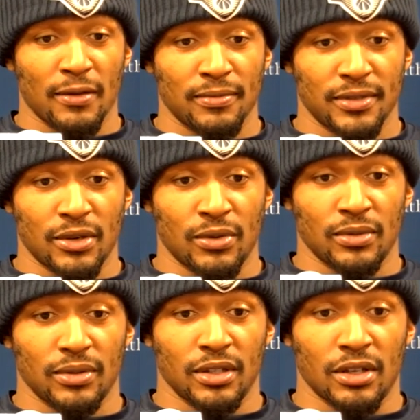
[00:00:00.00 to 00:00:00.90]
So,
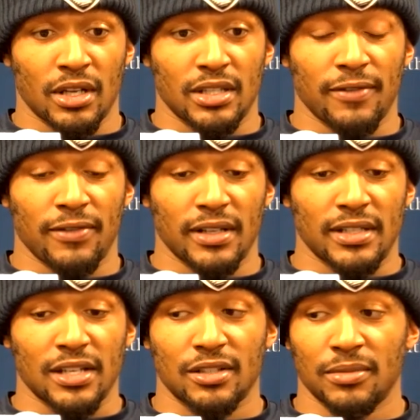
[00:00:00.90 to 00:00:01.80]
you know, that's definitely a
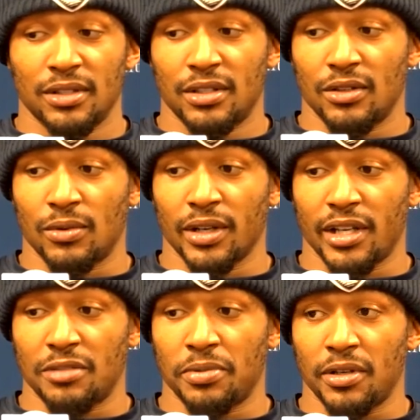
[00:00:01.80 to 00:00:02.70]
testament to the work
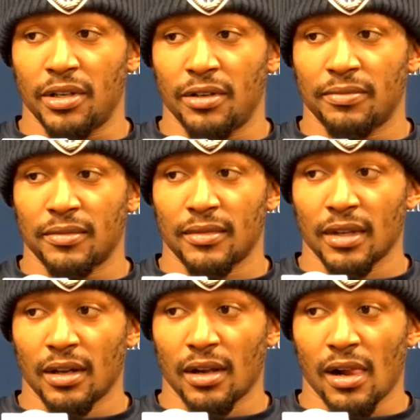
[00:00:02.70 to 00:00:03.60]
he's put in
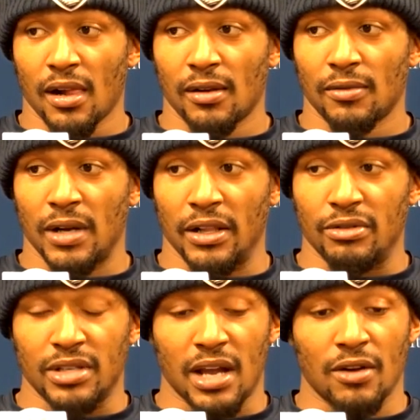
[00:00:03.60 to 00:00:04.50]
while he
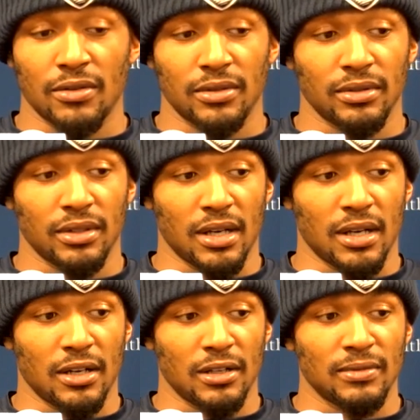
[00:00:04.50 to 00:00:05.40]
was out,
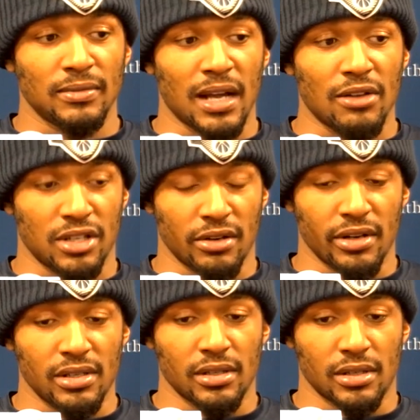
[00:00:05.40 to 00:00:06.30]
how serious
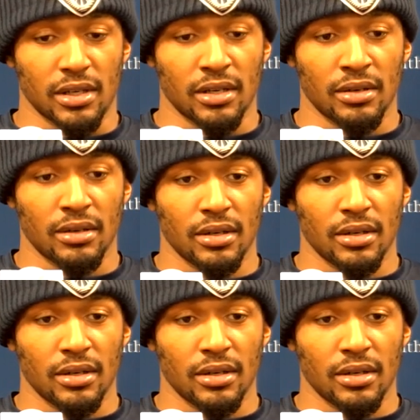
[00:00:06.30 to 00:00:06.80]
he took it,